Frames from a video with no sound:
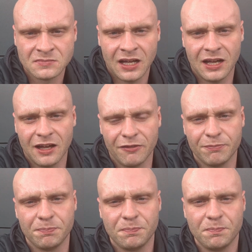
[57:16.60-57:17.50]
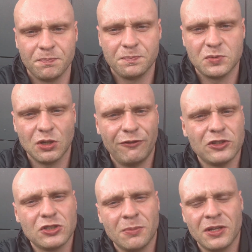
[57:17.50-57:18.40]
I have
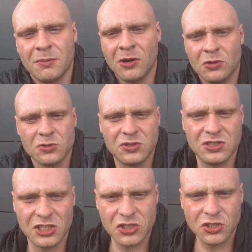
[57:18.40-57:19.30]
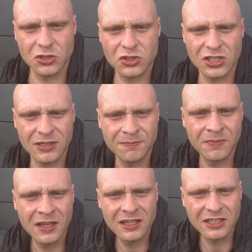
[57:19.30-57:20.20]
suffered some of the most disgusting,
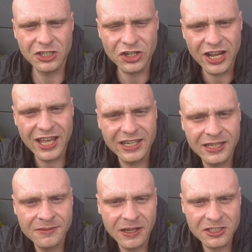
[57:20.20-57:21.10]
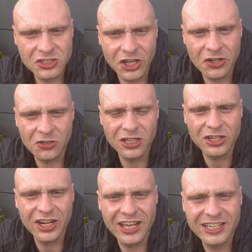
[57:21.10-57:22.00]
degrading, internal
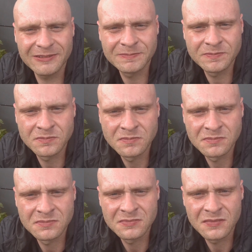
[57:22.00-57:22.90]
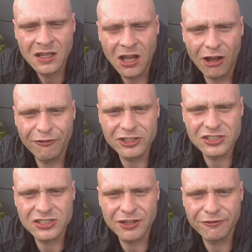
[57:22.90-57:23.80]
degrading.
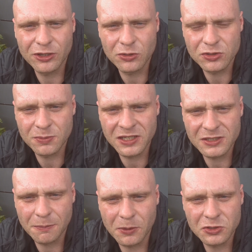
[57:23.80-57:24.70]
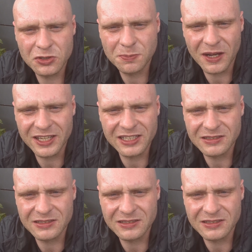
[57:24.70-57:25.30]
Officers have used me as a punch bag.